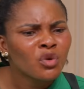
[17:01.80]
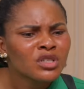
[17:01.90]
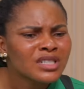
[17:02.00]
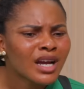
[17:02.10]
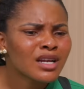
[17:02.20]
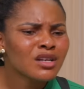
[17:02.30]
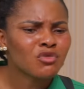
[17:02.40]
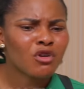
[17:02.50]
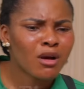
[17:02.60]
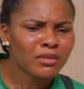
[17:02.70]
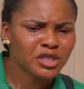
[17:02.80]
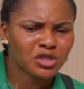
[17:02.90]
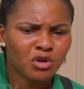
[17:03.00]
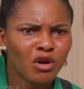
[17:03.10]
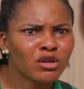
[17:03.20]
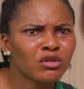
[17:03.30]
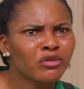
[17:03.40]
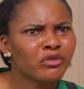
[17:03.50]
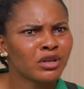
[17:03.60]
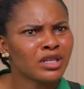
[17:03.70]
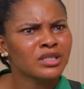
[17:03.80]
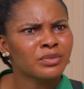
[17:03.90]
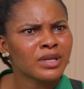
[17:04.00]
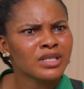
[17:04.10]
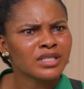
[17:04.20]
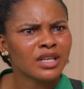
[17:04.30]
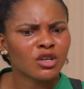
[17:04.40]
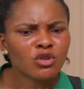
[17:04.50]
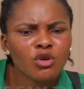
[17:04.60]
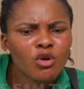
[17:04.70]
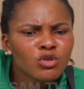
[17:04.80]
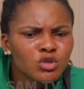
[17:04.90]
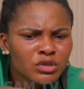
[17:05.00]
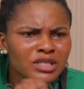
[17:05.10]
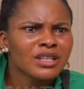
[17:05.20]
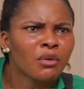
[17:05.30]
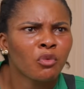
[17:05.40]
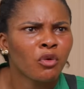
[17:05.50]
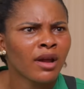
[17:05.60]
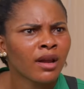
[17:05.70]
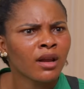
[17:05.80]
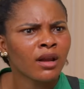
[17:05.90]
Which kind of rubbish you can't do for this place now? You know, go twist them well.